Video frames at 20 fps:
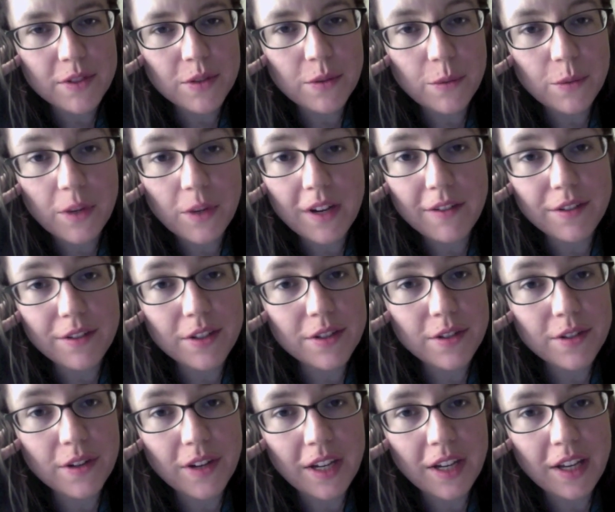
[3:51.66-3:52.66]
whatever
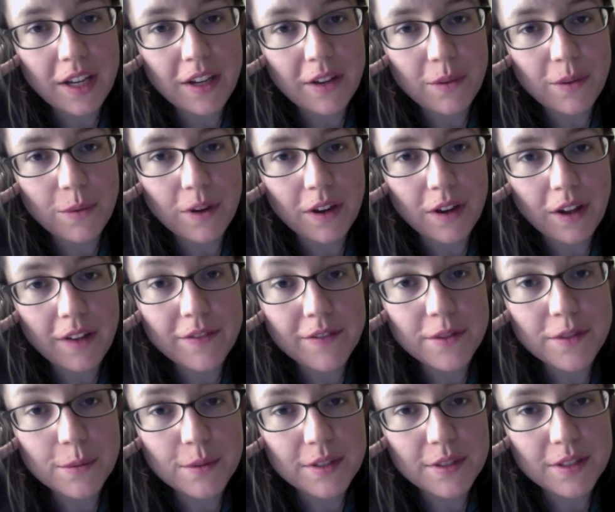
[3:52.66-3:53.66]
degree we're
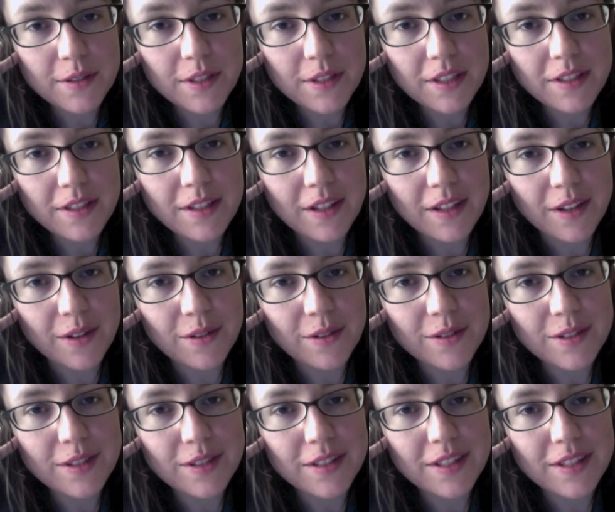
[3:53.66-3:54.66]
comfortable doing so,
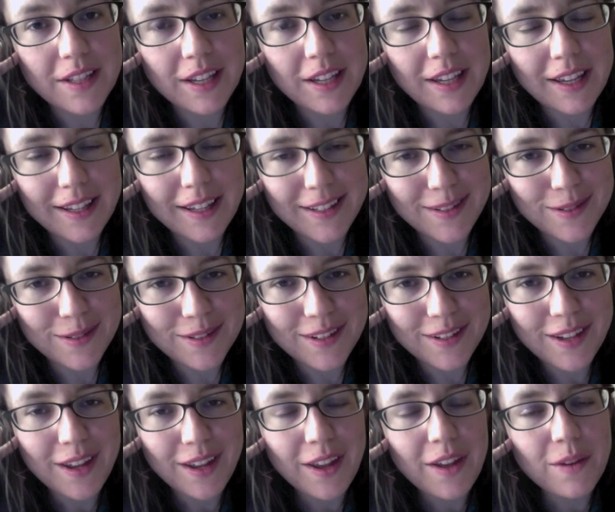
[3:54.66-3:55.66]
to say yes,
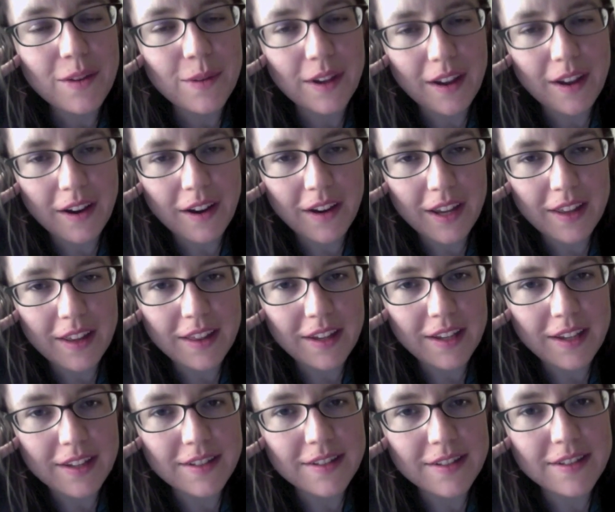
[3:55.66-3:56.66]
we are
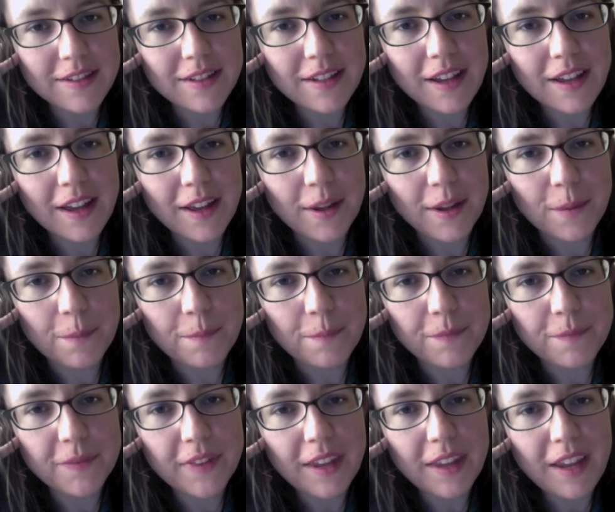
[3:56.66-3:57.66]
atheists,
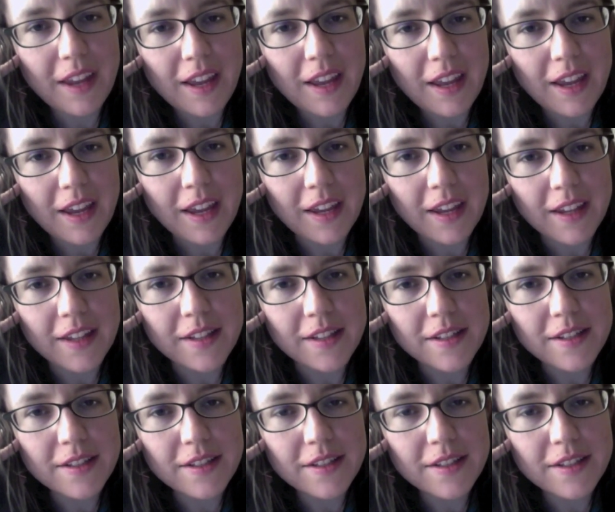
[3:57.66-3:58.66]
and
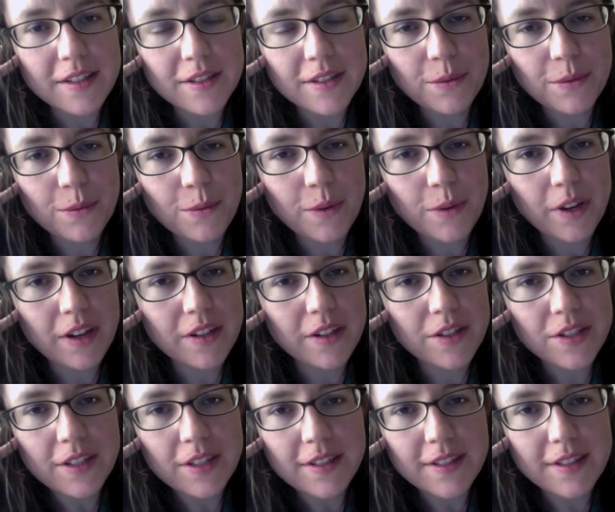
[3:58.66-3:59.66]
we're
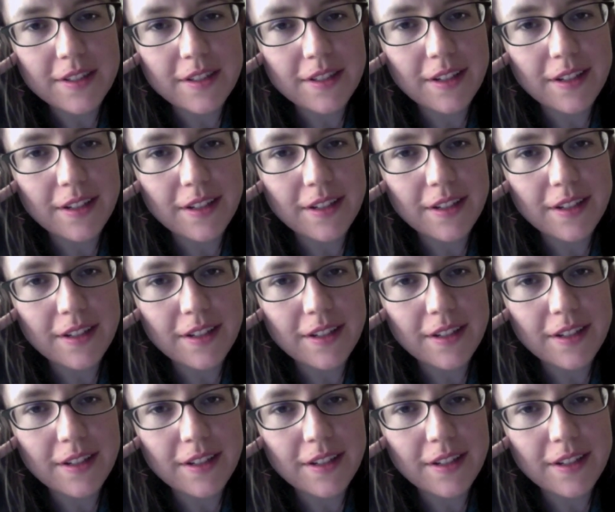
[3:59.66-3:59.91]
just